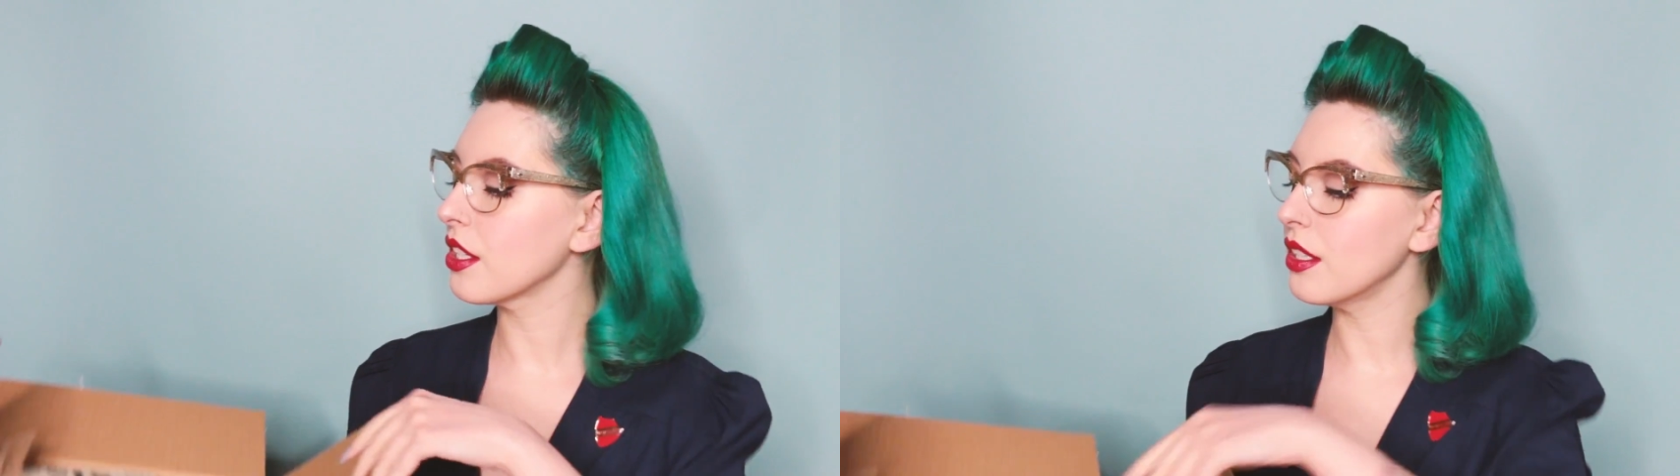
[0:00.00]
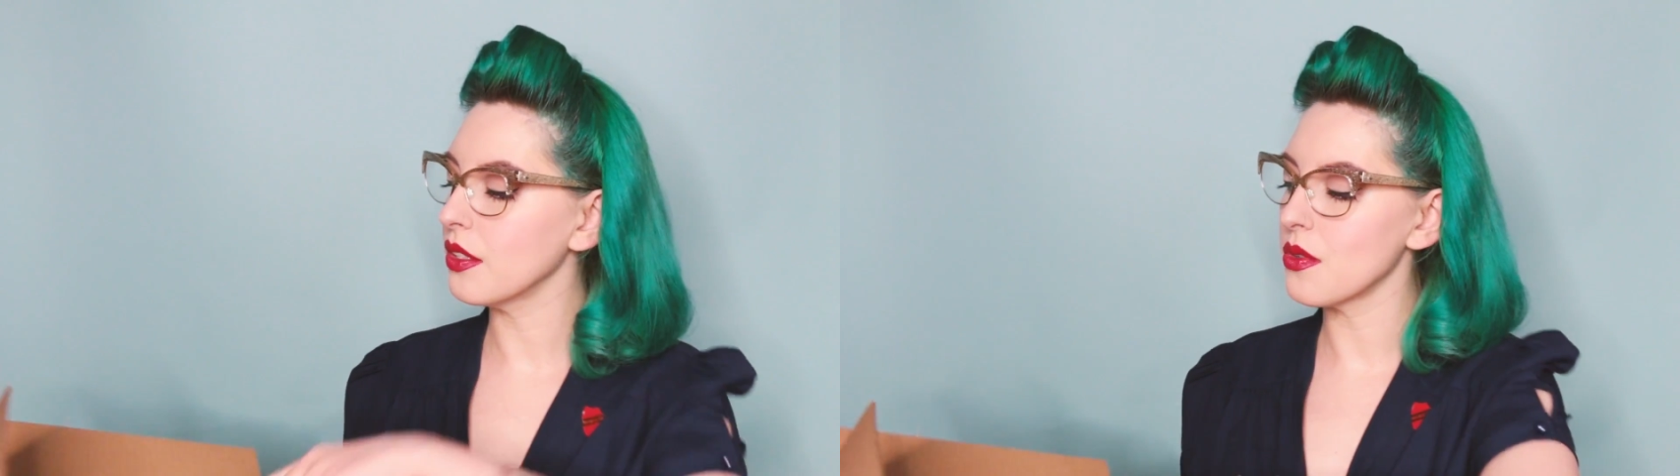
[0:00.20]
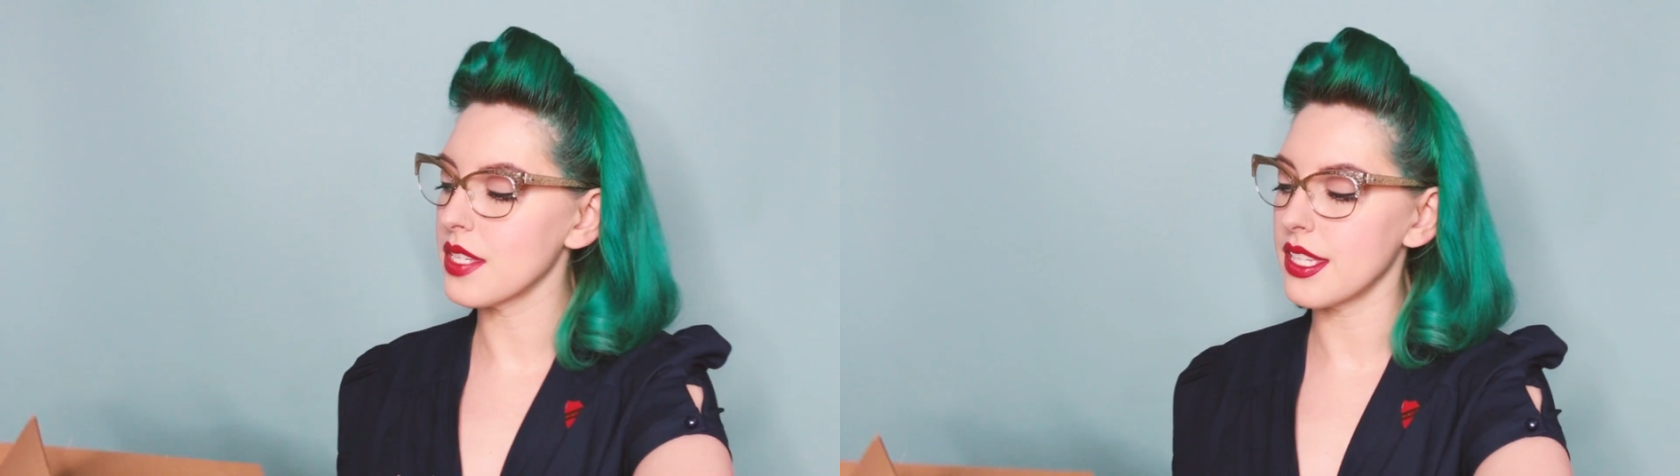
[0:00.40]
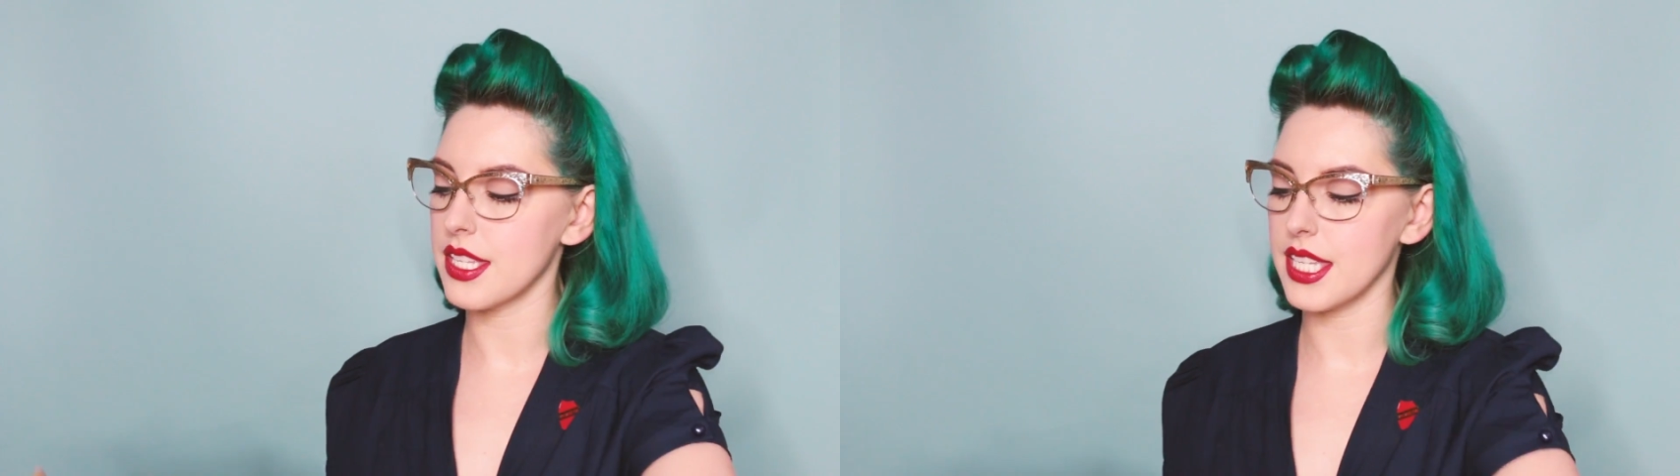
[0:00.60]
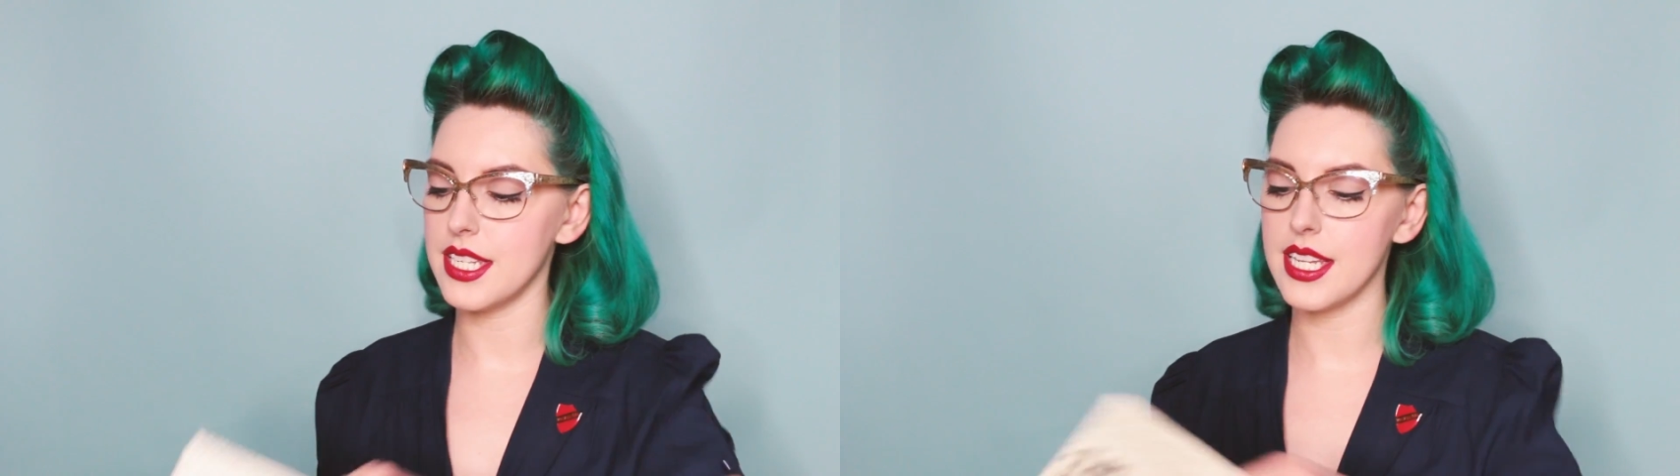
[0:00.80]
clues
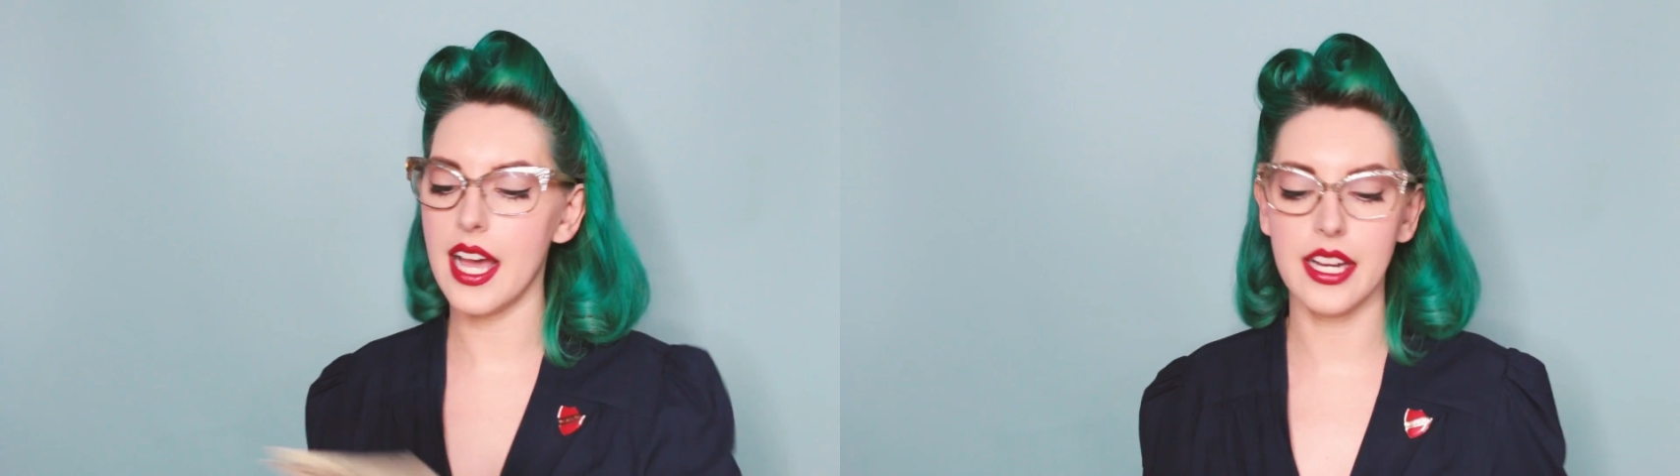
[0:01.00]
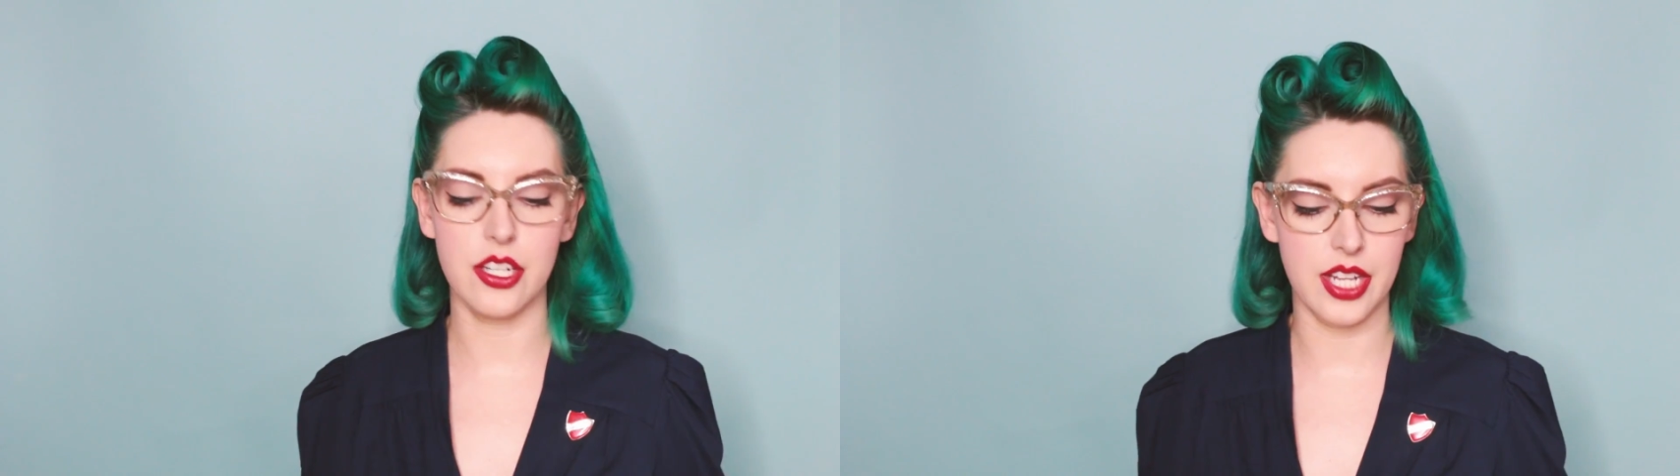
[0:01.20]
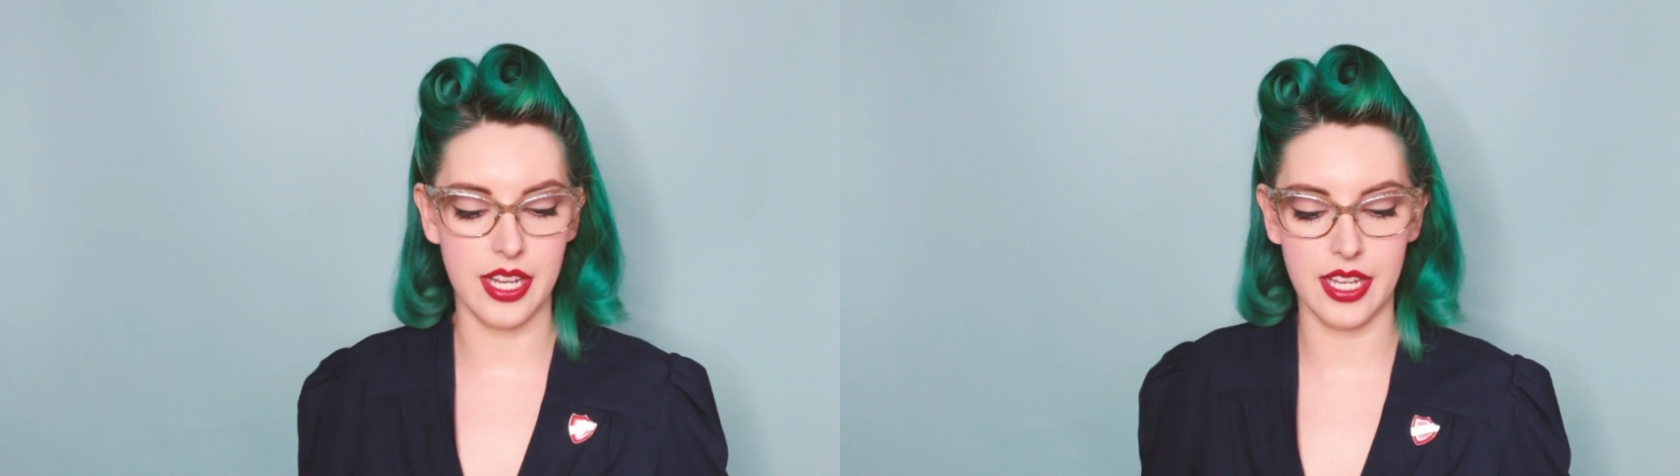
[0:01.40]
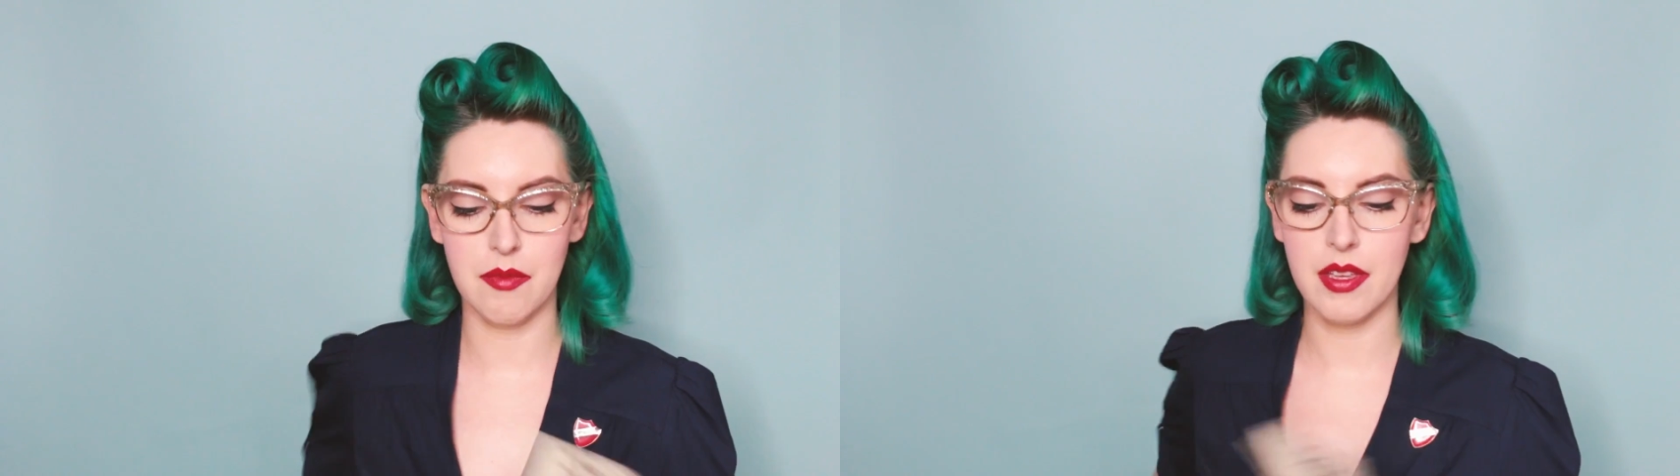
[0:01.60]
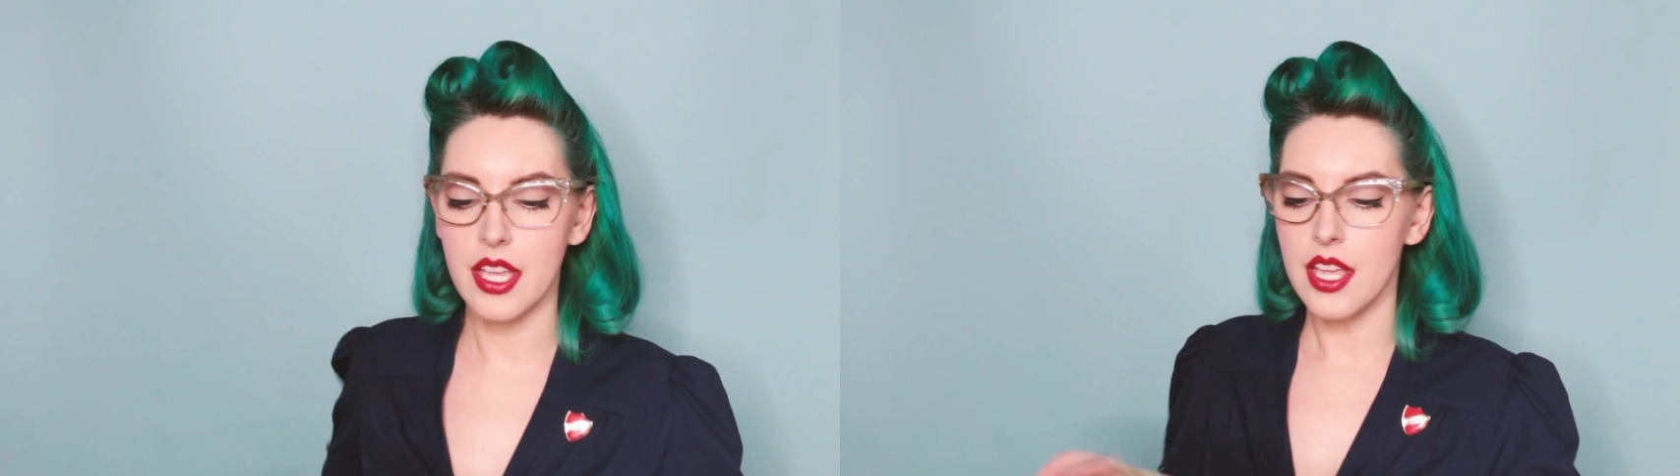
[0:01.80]
this entire time.